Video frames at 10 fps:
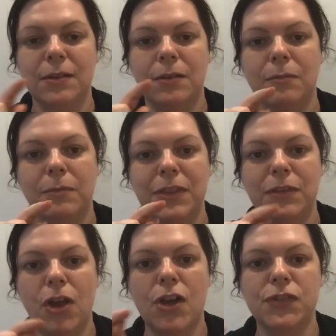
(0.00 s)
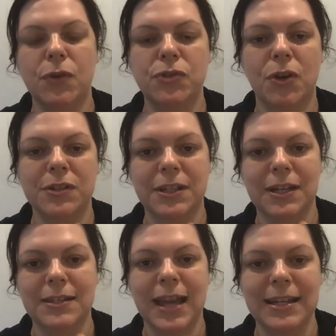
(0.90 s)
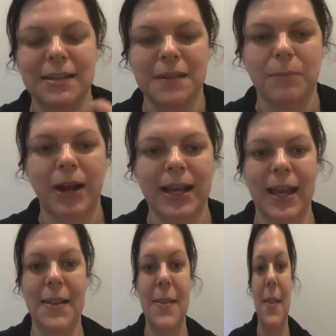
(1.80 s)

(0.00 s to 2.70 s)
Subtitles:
with nurse or doctor contained in the brackets.